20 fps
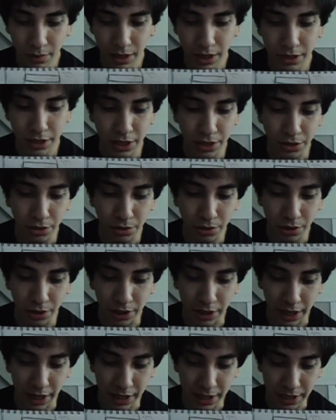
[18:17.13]
So I drew her
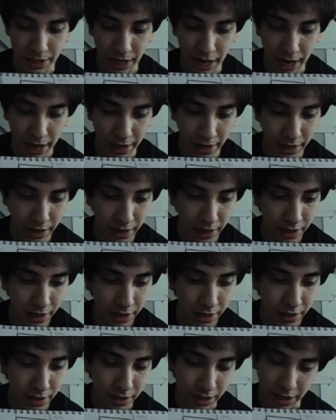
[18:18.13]
kind of sad,
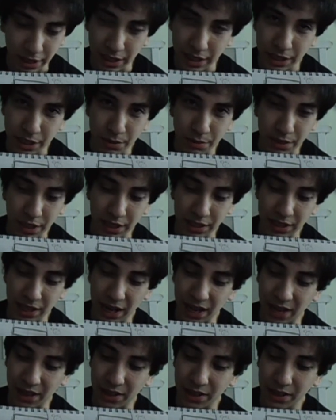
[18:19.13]
because I think she was like
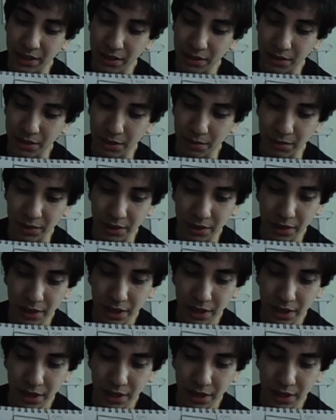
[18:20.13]
sad or something.